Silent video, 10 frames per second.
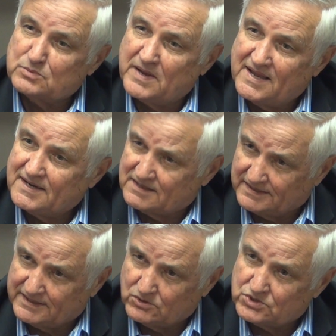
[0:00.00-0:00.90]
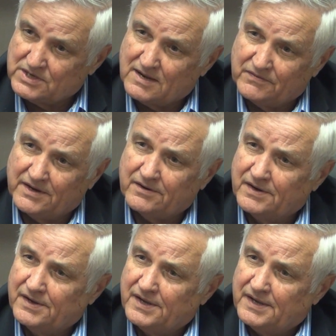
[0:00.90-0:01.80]
Hispanic leaders down
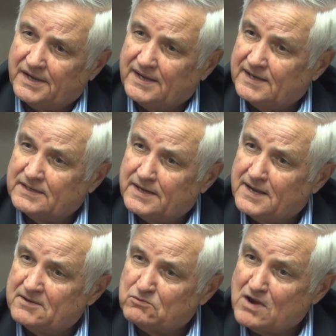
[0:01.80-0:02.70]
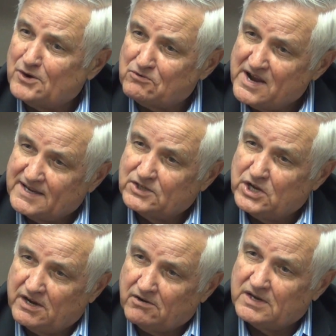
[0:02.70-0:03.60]
there, and Ronald
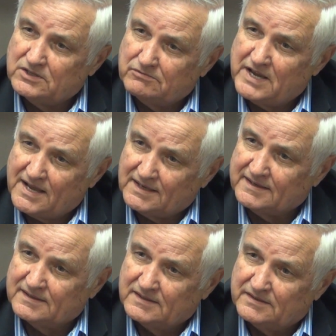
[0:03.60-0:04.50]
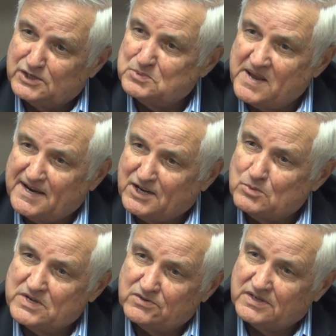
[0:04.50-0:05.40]
Reagan carried the valley. The
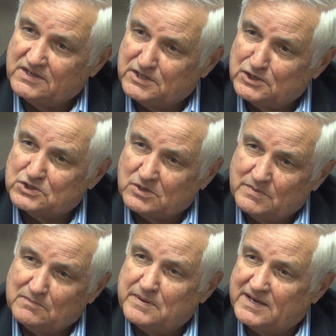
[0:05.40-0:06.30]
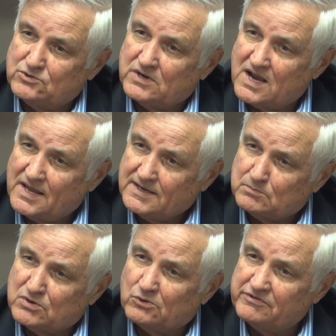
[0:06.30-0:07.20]
Hispanic community tends to be
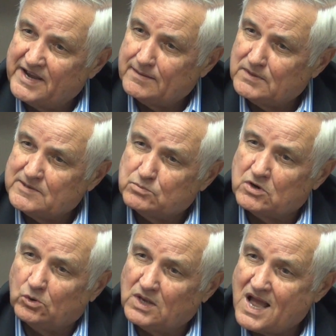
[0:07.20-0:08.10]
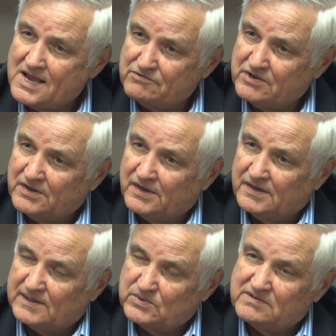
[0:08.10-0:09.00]
patriotic, pro-family, pro-life,
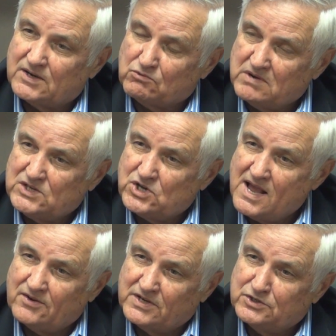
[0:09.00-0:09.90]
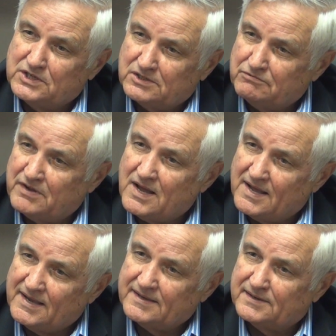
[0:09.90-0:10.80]
and we've got to reach out and
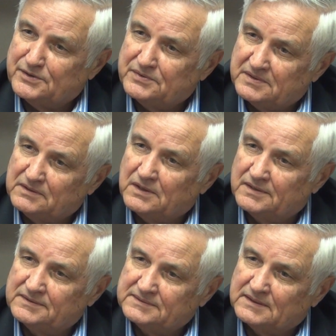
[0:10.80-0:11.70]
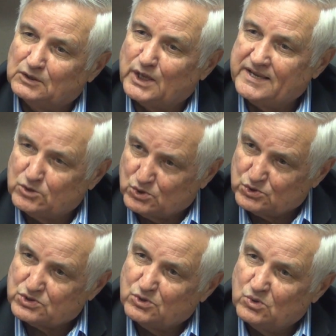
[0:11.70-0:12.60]
identify
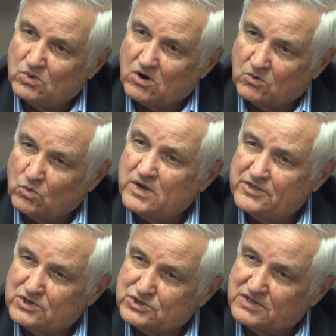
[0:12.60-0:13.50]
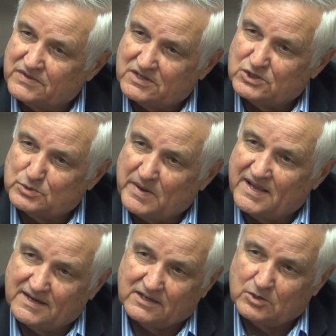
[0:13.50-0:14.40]
leaders who are with us in the
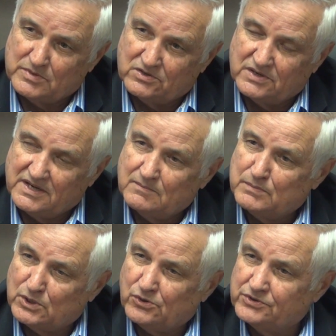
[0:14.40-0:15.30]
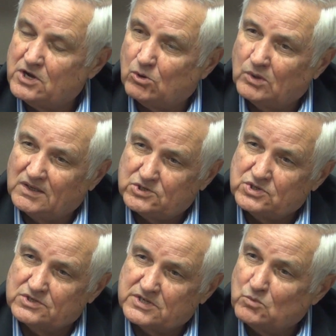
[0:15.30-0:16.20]
Hispanic community and build
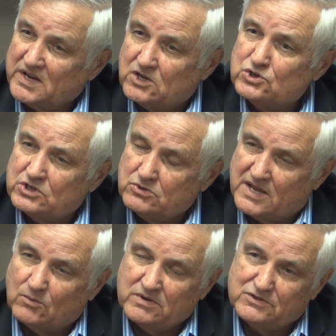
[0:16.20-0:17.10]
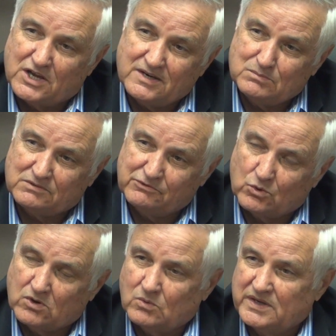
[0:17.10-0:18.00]
coalitions. And we can do that. We've done it
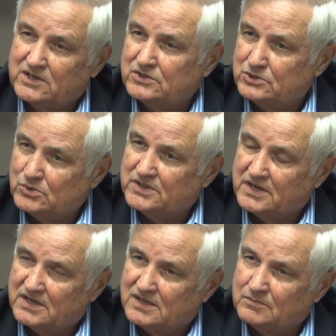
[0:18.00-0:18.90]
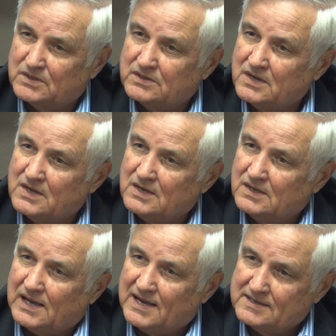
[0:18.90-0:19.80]
before. We can do it again. But
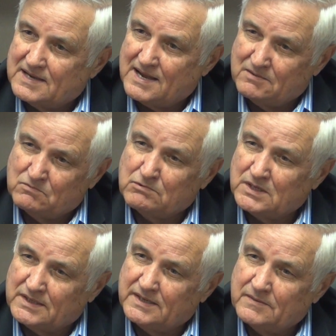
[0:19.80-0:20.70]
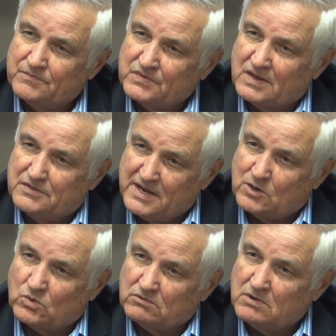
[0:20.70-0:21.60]
I really
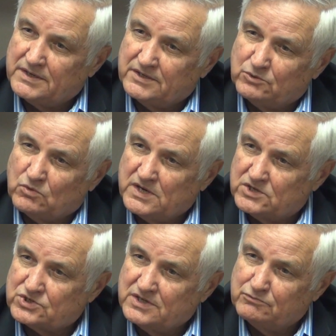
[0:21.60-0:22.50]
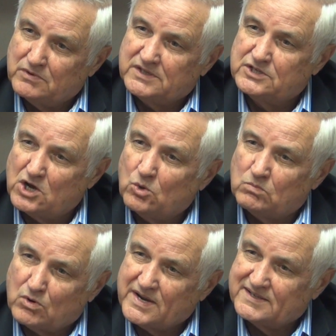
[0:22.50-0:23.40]
think we're running a risk if we
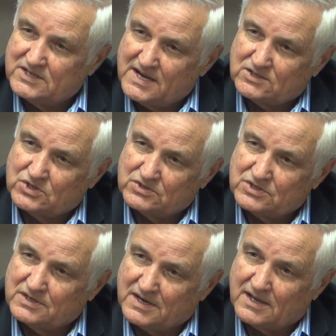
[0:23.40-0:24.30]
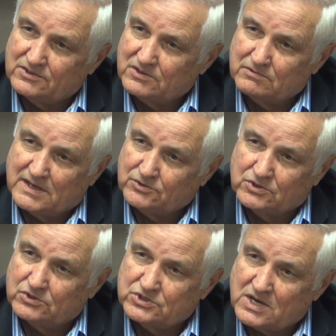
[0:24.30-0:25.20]
don't bring Texans together
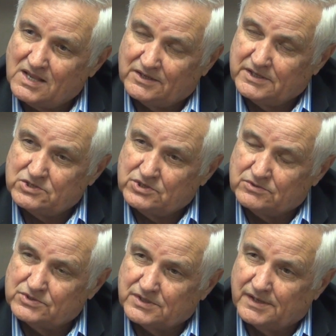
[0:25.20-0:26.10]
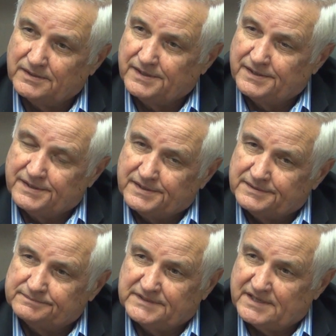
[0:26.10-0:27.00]
around good, solid issues. The
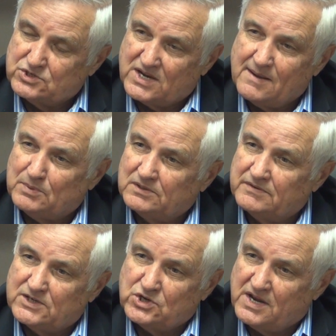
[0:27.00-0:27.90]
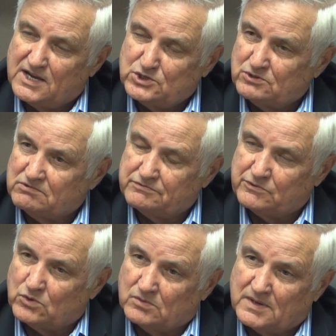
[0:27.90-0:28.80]
example of educational
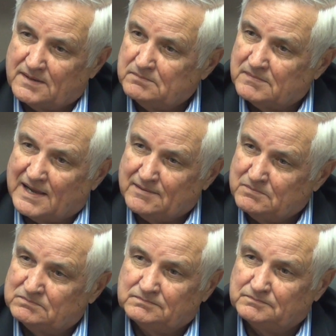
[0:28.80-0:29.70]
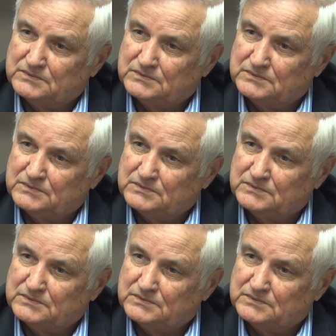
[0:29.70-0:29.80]
reform, I've